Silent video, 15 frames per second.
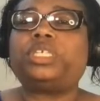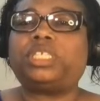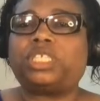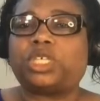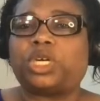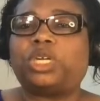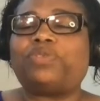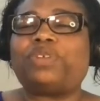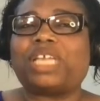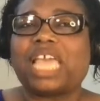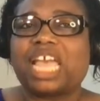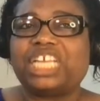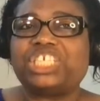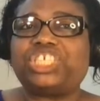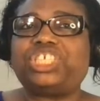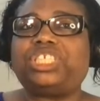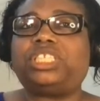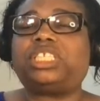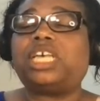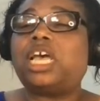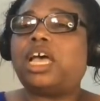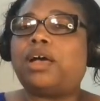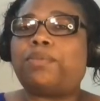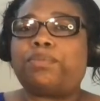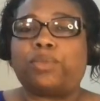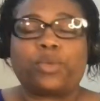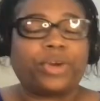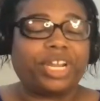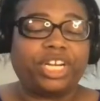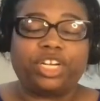certifications,
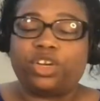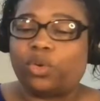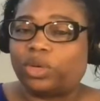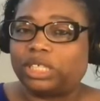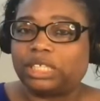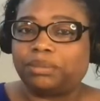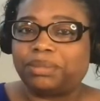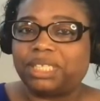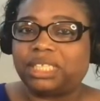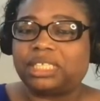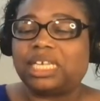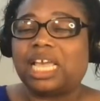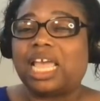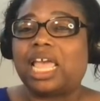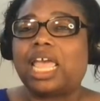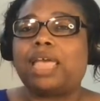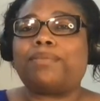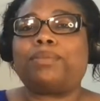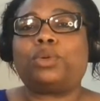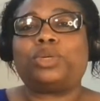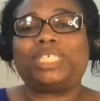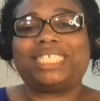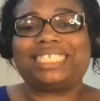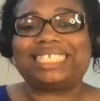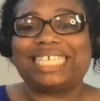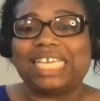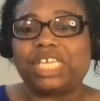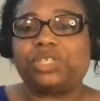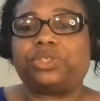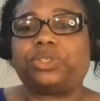more endorsements, and more
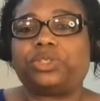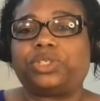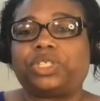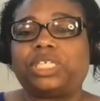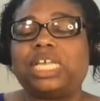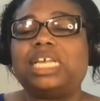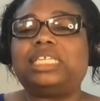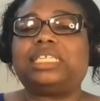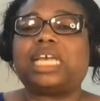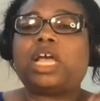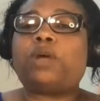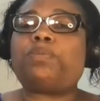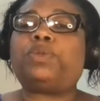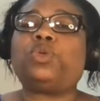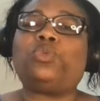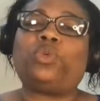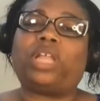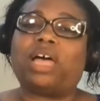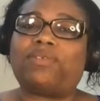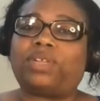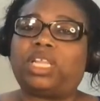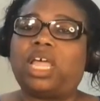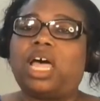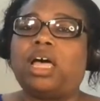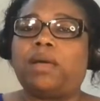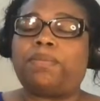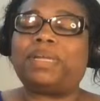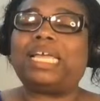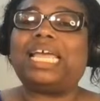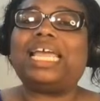skills to help you level
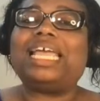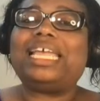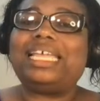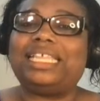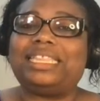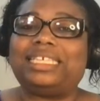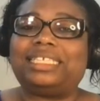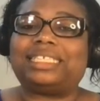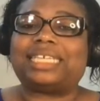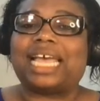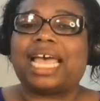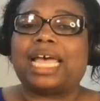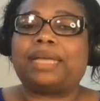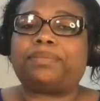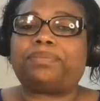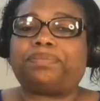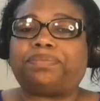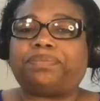up in this time.